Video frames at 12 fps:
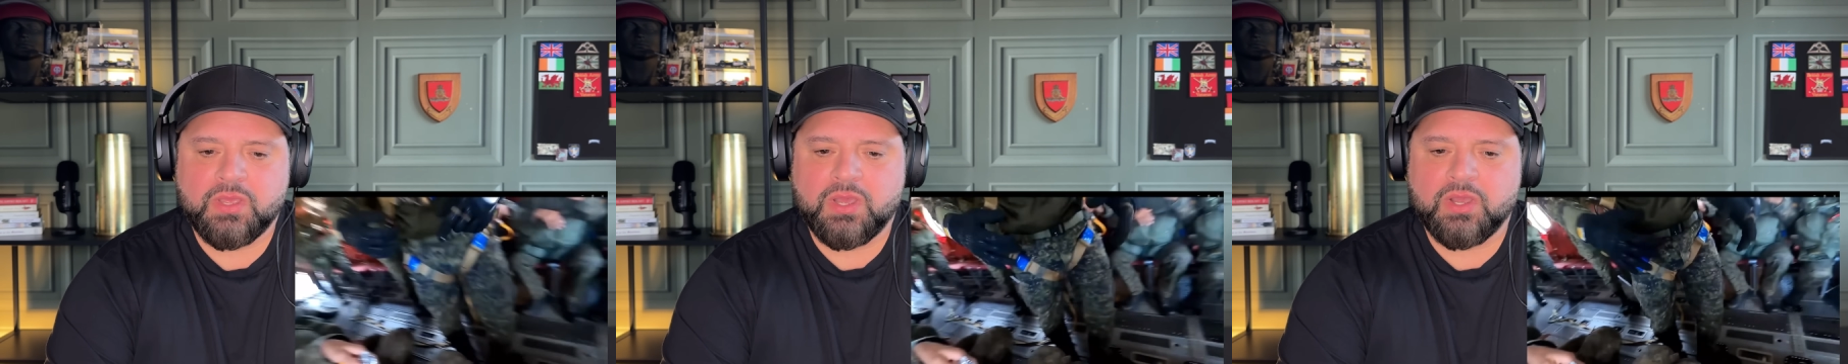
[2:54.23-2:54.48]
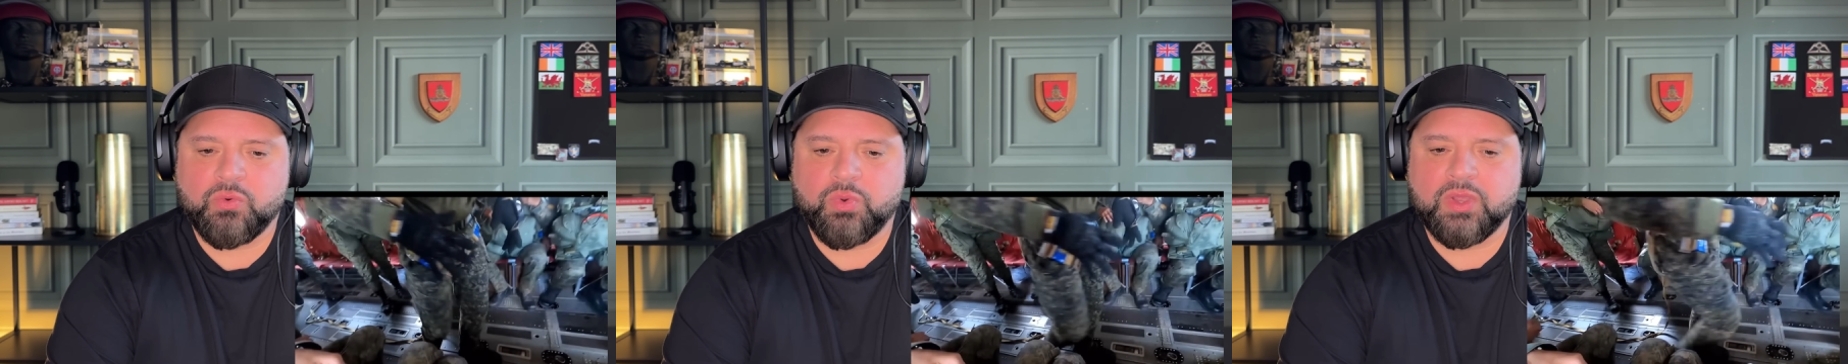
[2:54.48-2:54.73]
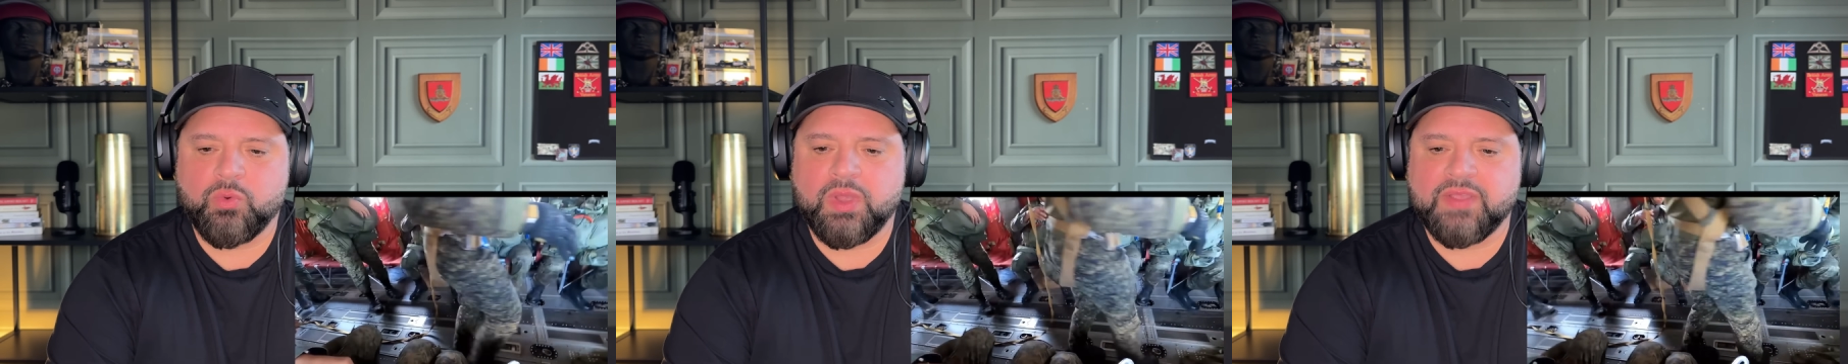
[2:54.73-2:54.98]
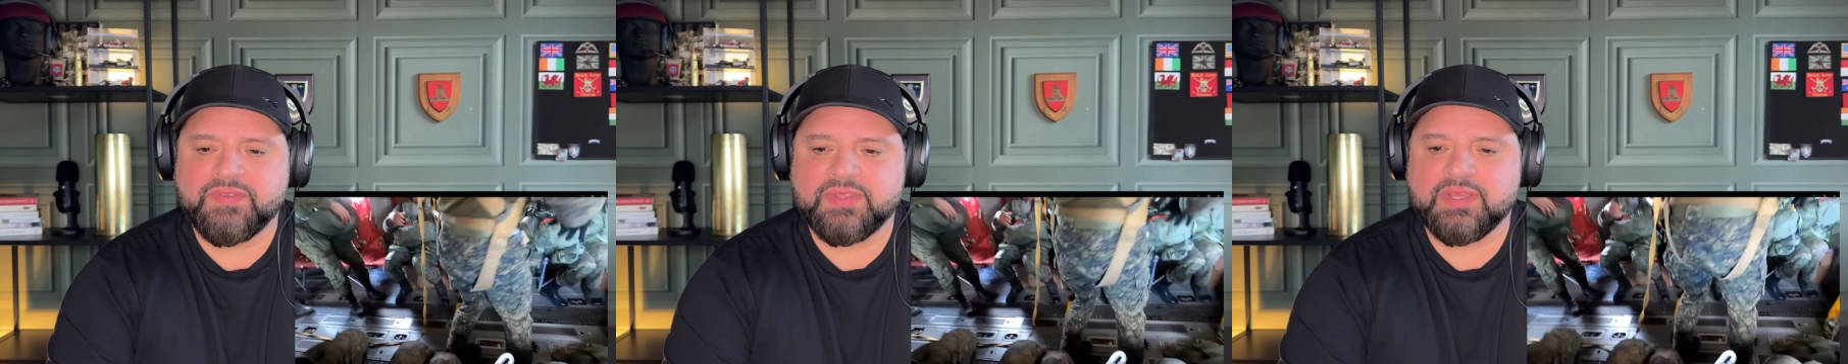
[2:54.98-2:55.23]
A quick
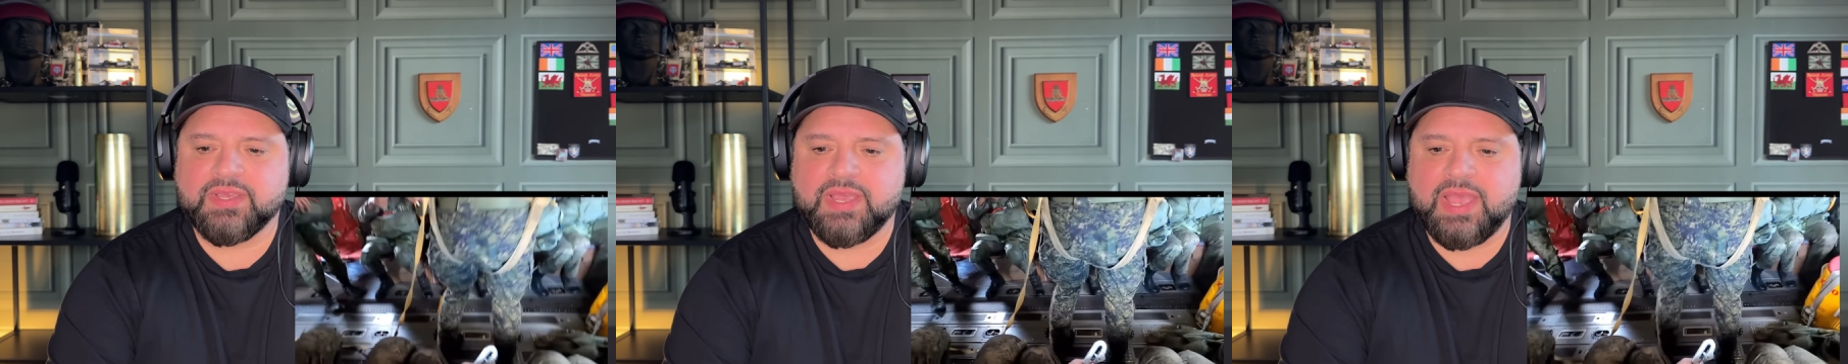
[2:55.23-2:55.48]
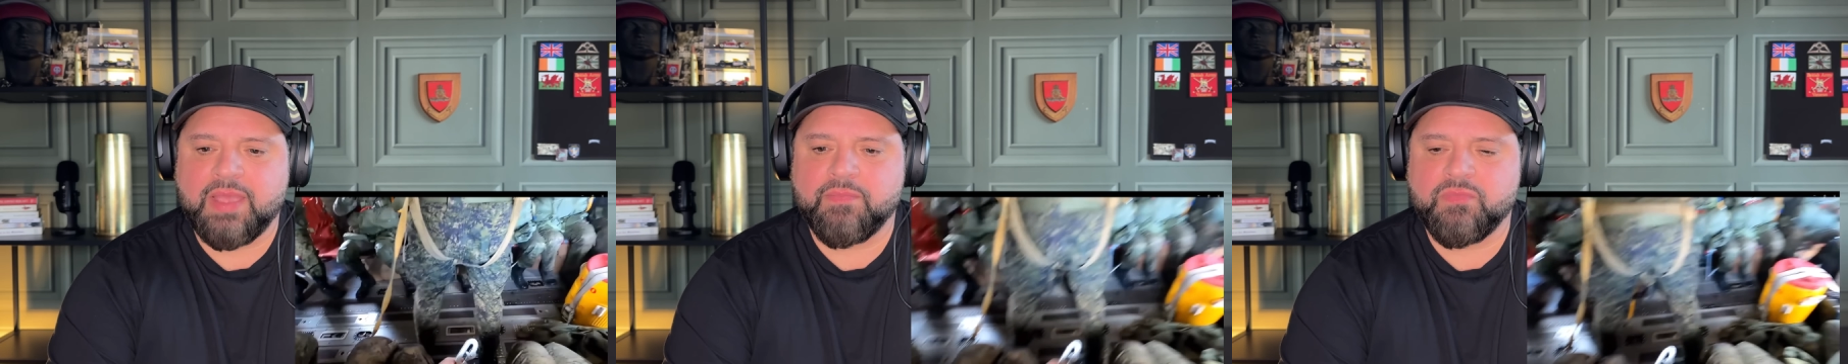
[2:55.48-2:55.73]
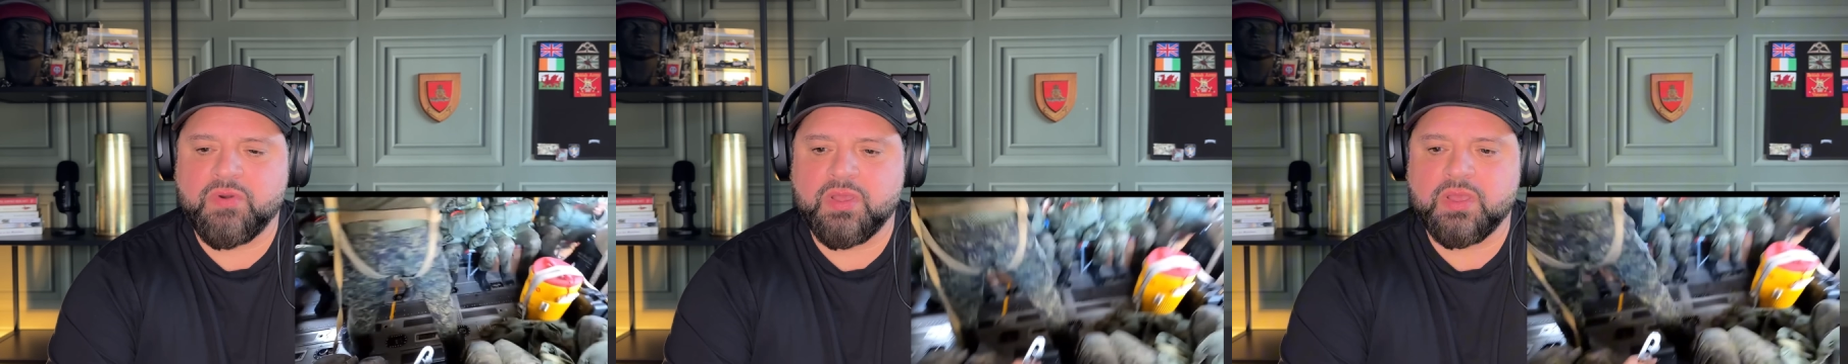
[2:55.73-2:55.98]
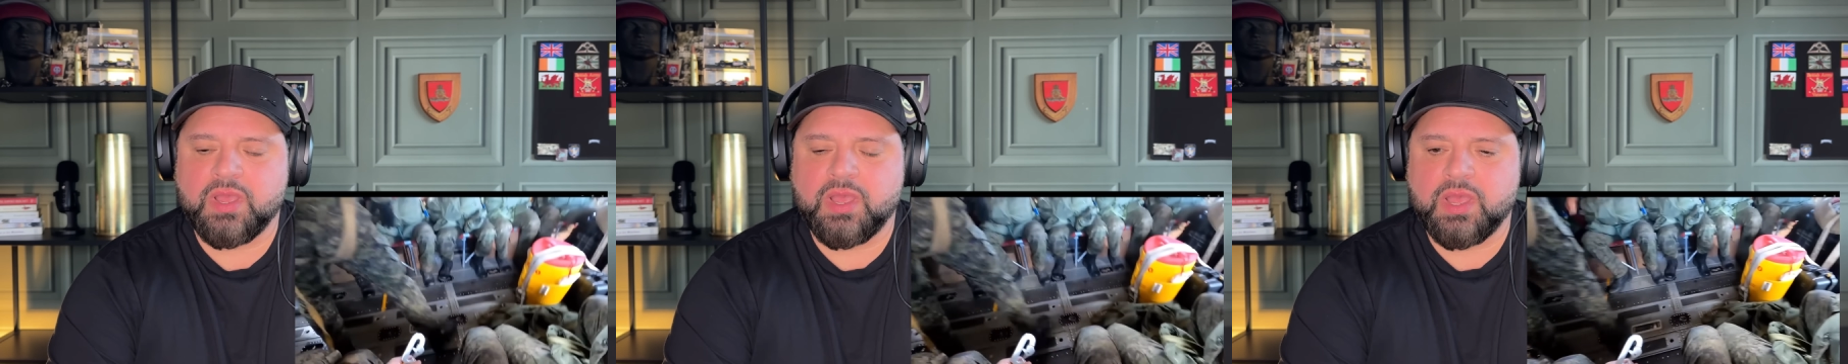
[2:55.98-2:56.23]
wave to the
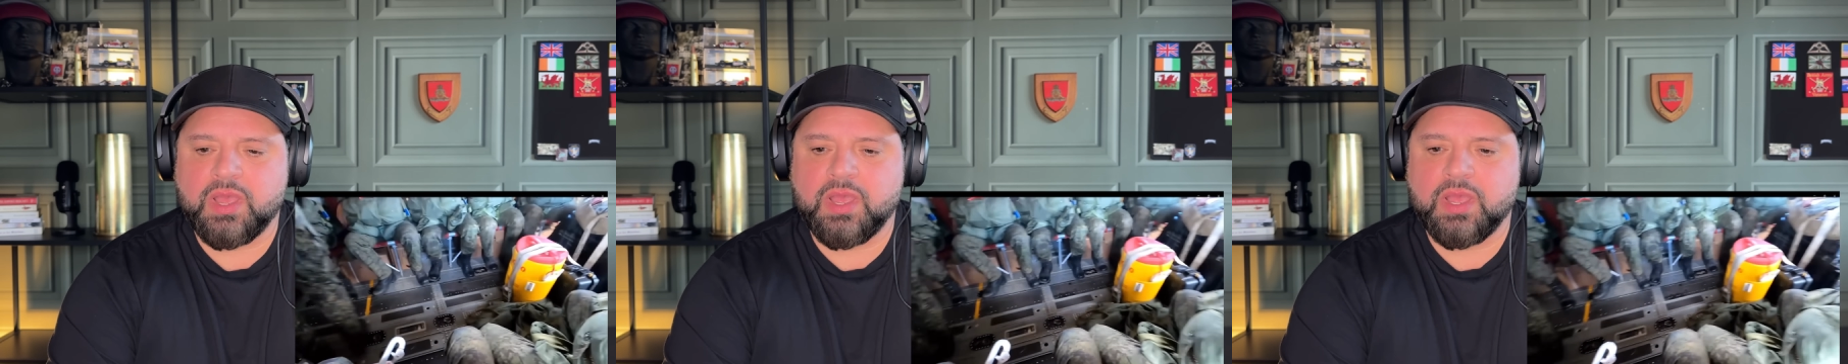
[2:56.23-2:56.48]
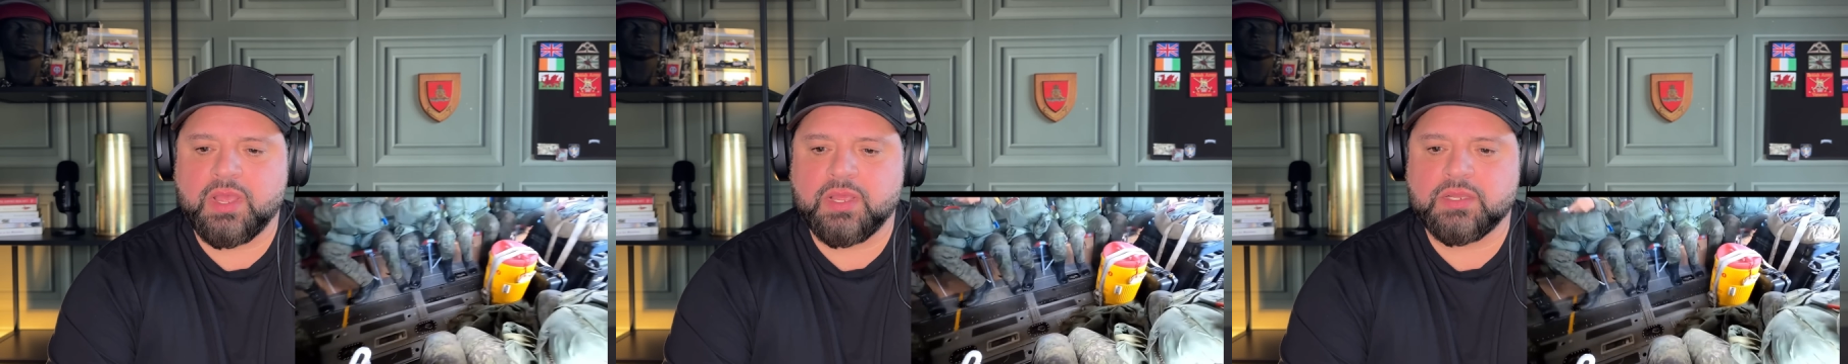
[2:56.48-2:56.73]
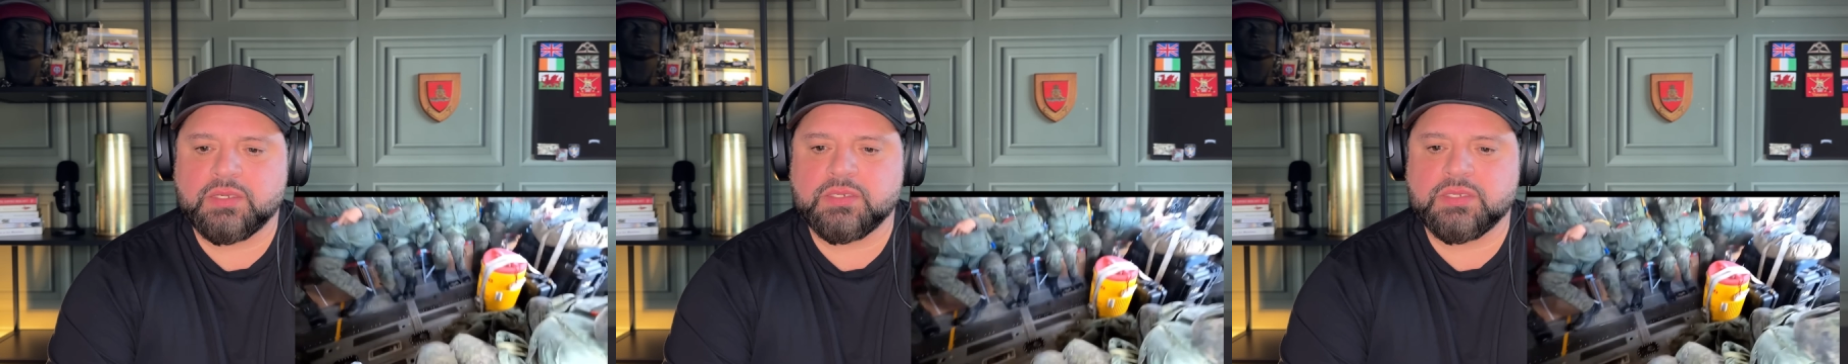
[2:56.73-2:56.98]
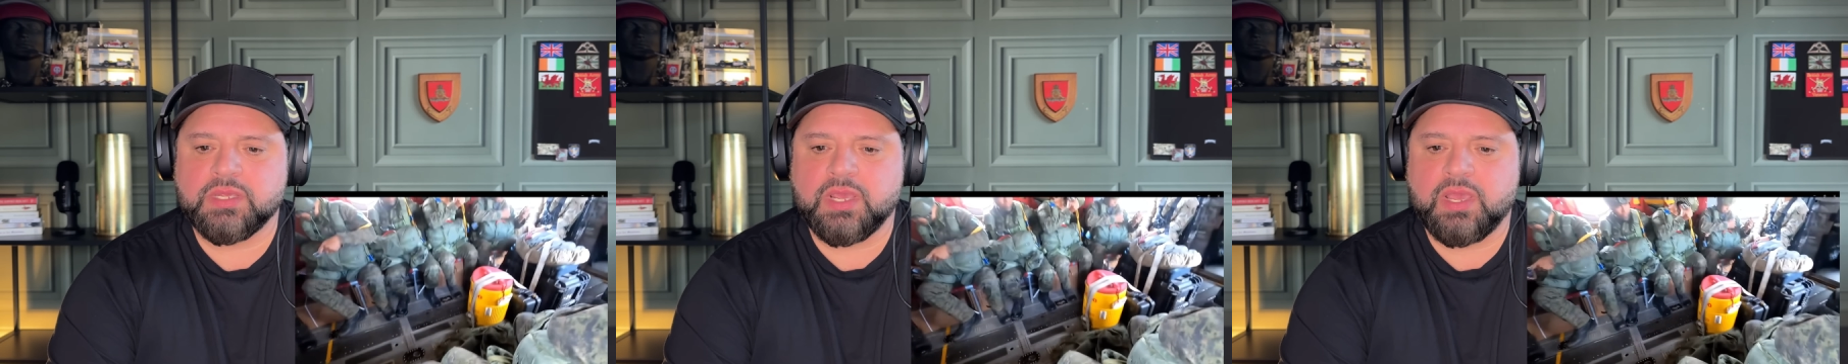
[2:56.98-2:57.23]
camera,
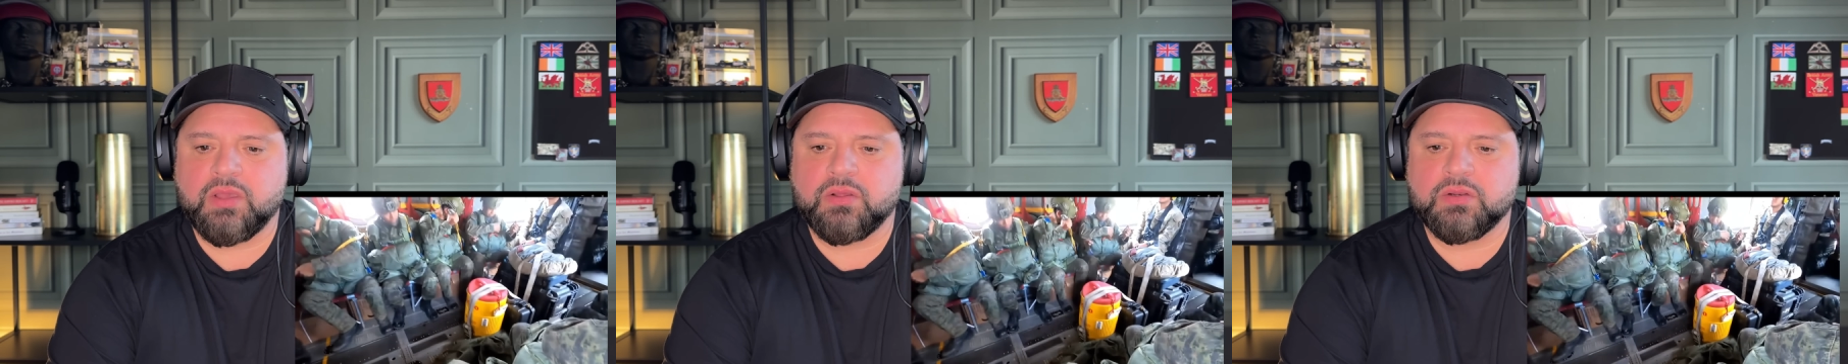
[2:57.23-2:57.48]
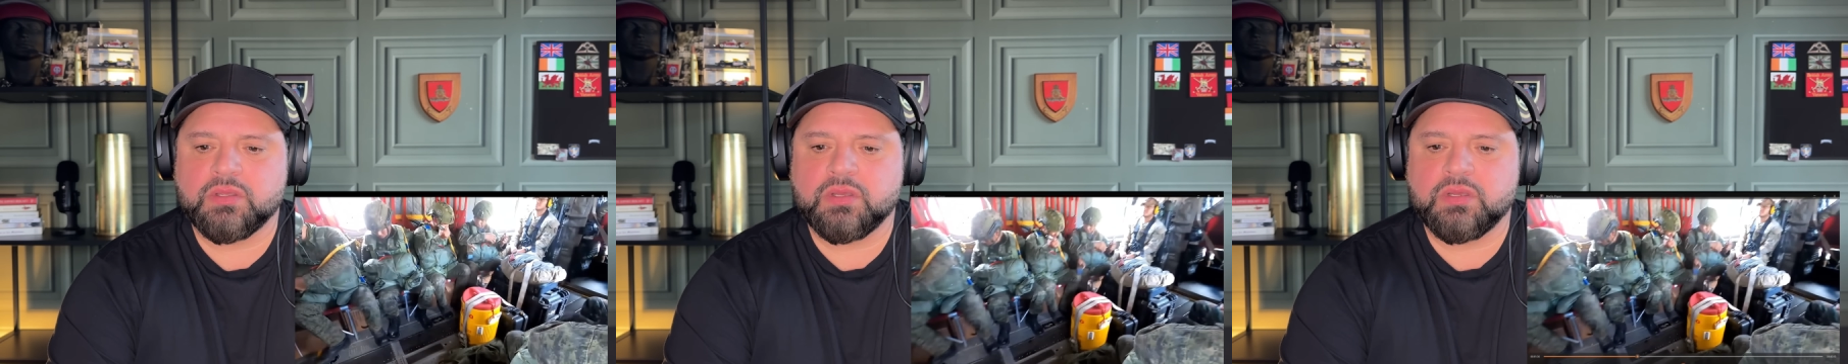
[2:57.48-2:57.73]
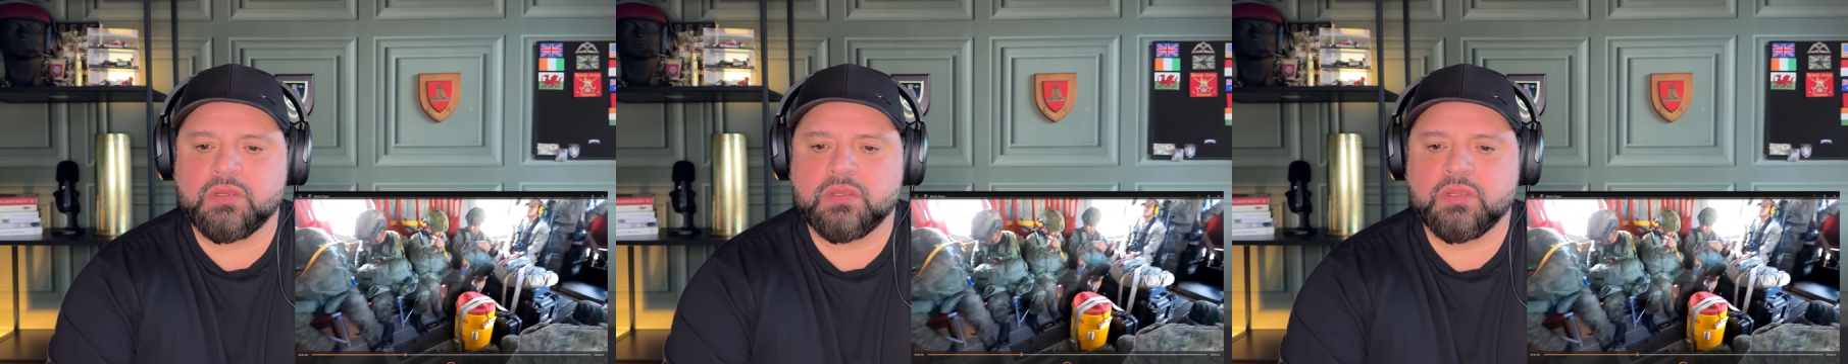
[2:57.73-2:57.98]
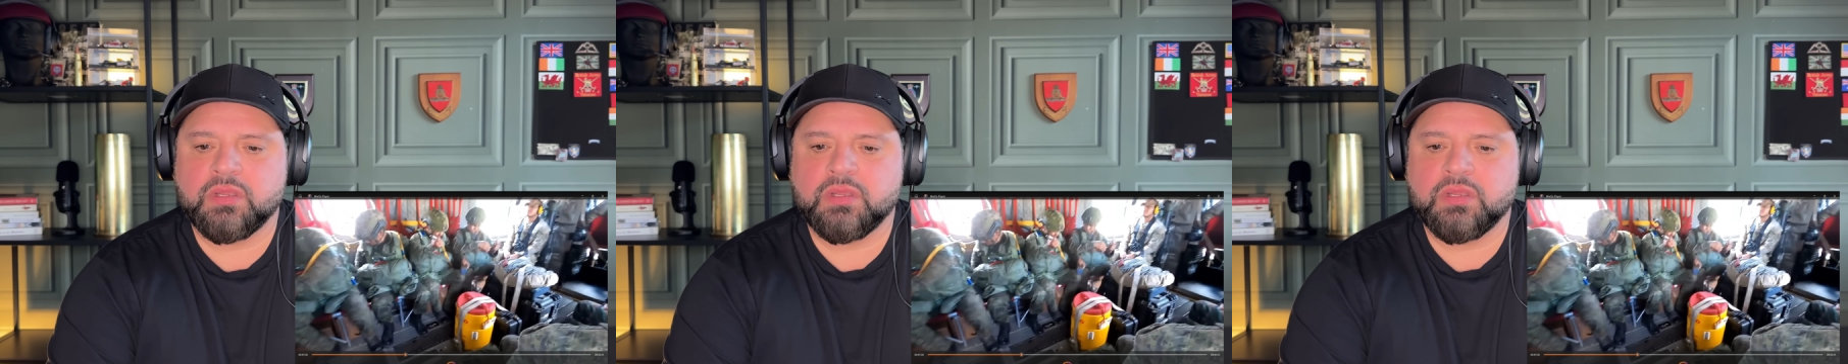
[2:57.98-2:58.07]
and yeah, all good.